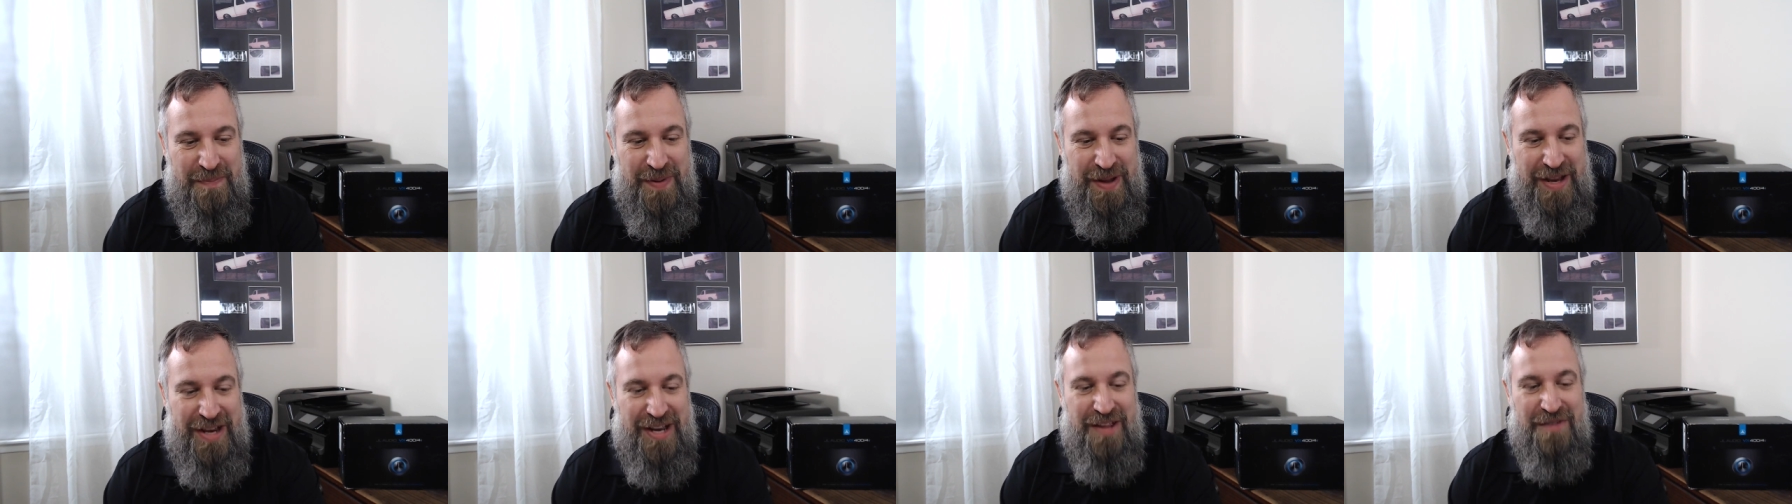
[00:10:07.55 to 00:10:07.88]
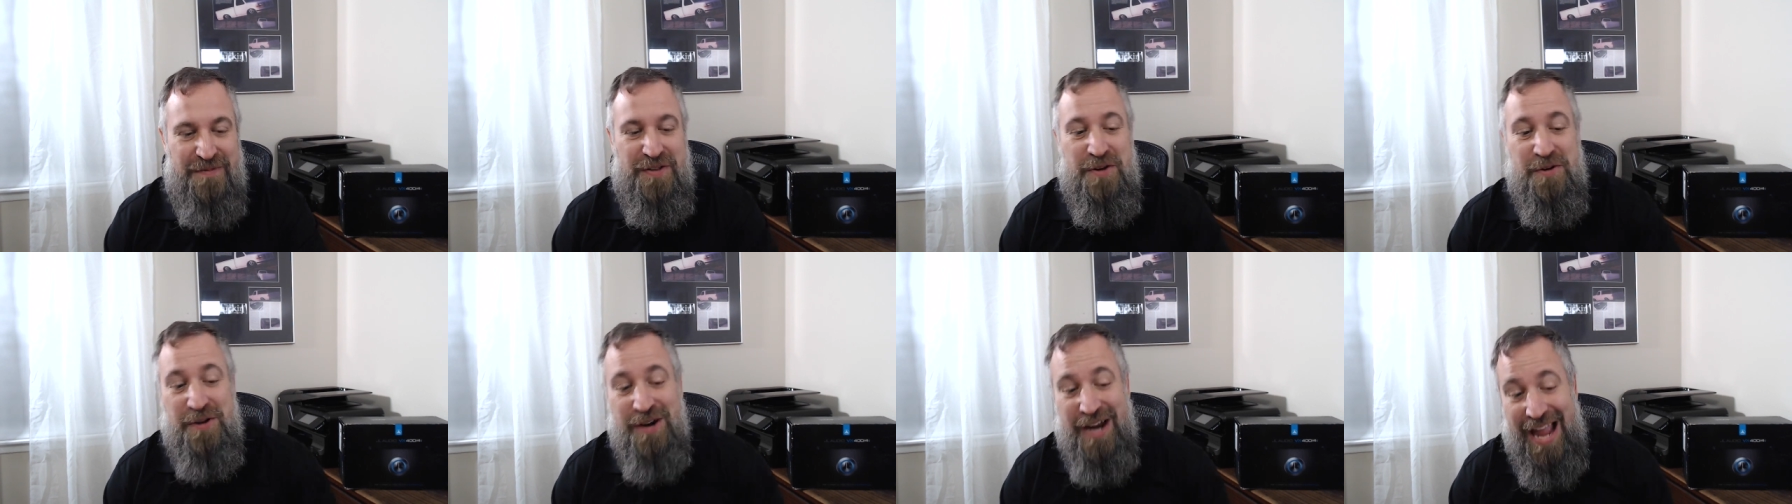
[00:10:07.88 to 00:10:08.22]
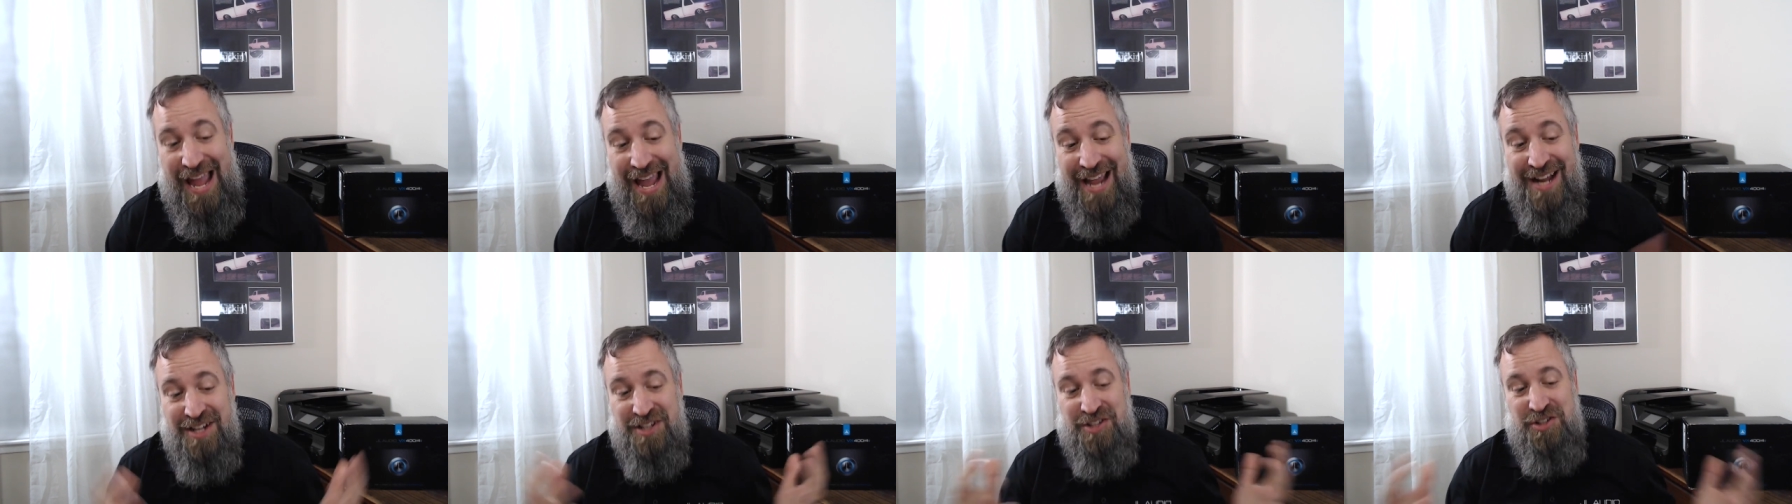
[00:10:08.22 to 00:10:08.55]
But if you are
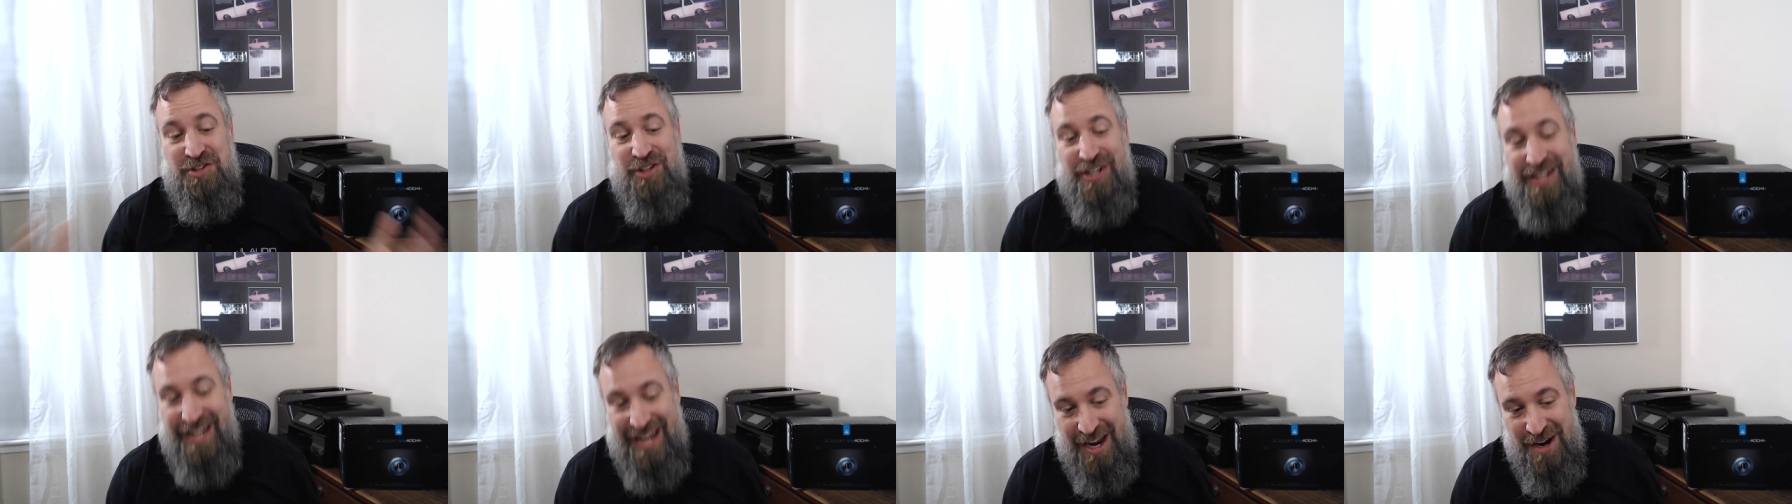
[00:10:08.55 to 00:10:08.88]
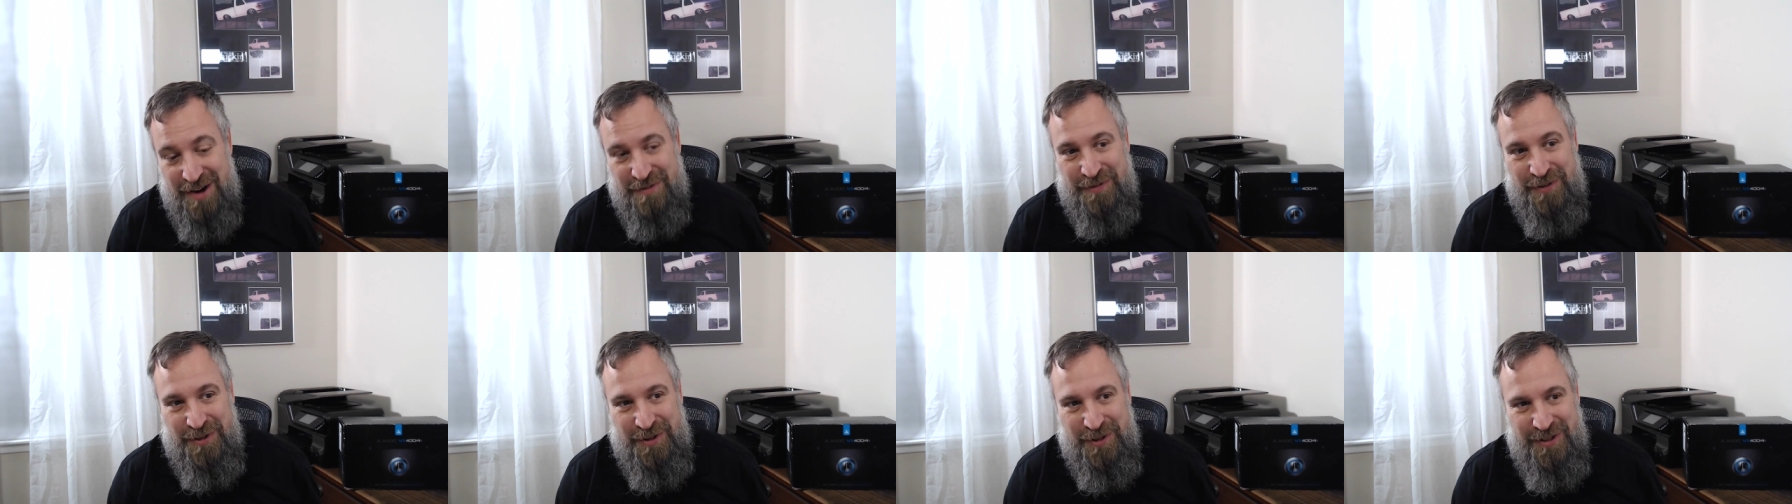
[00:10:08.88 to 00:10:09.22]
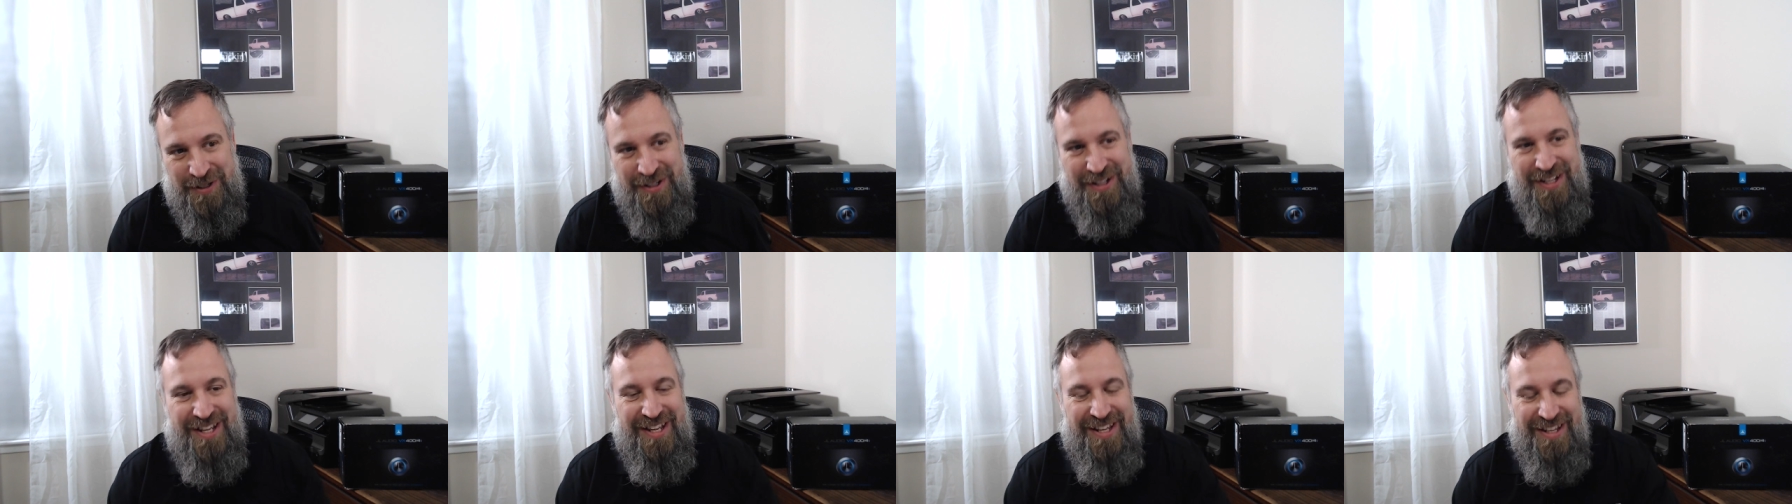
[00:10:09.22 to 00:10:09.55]
extra
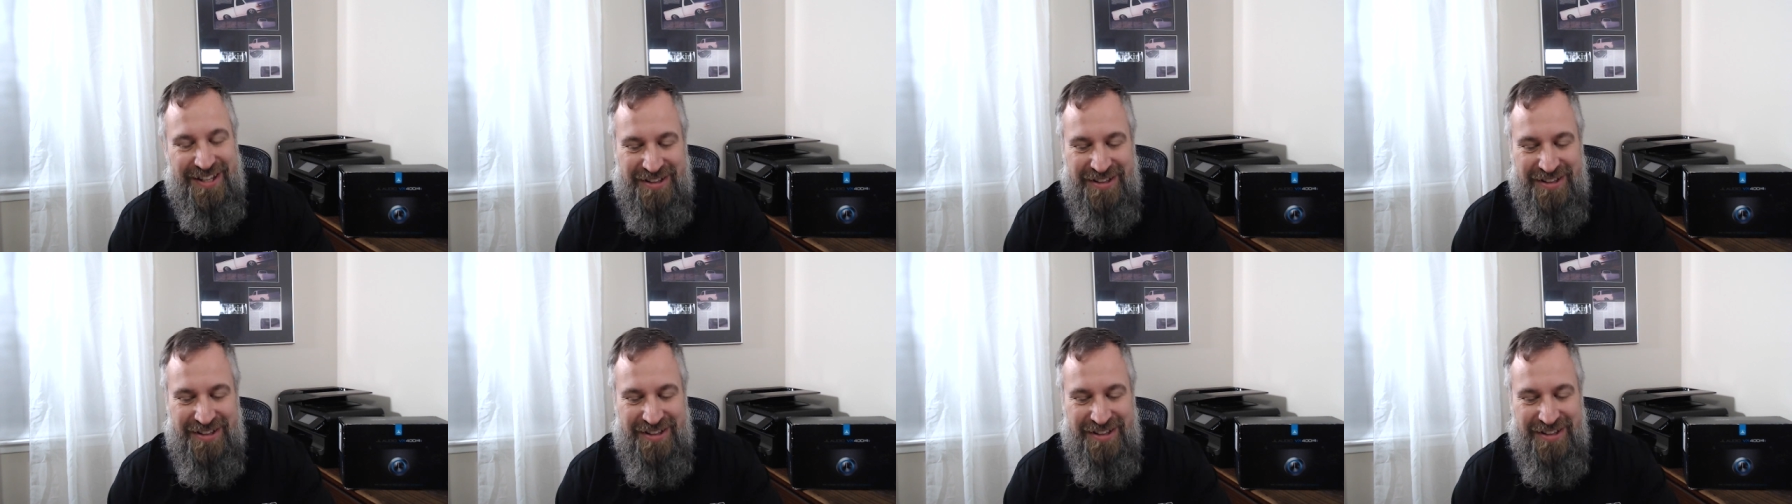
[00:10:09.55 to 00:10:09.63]
careful,